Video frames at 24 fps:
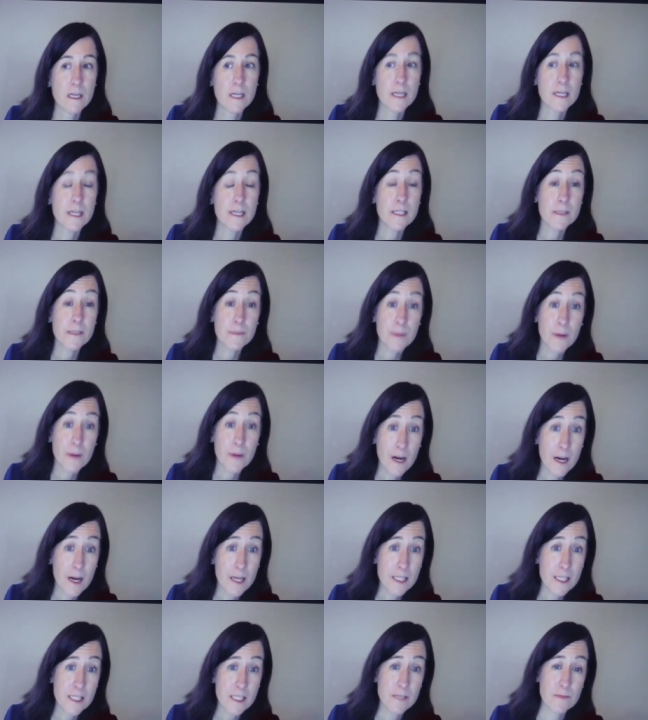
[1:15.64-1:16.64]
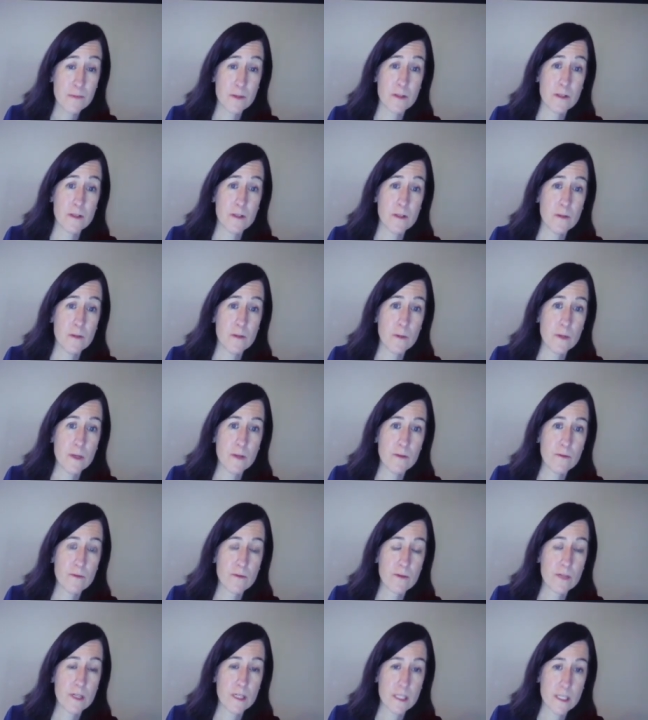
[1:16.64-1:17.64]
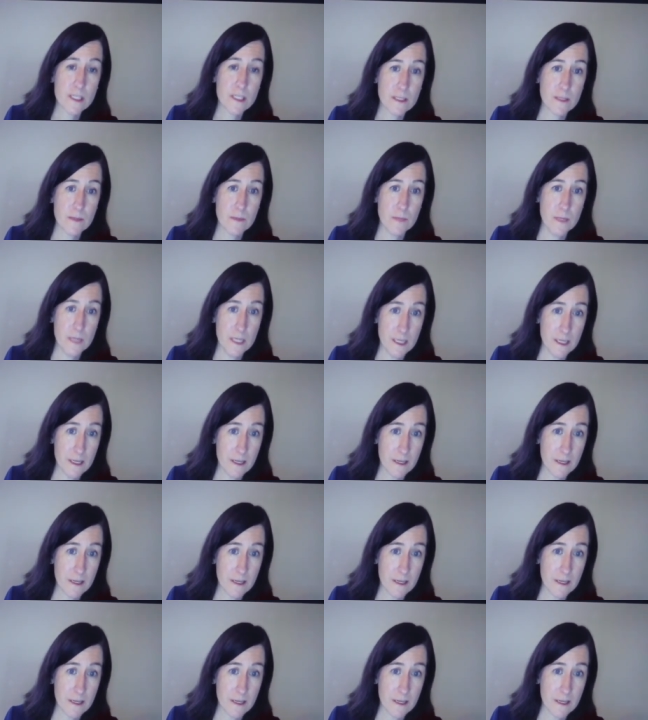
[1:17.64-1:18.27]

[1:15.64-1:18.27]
It's possible we've reached the peak.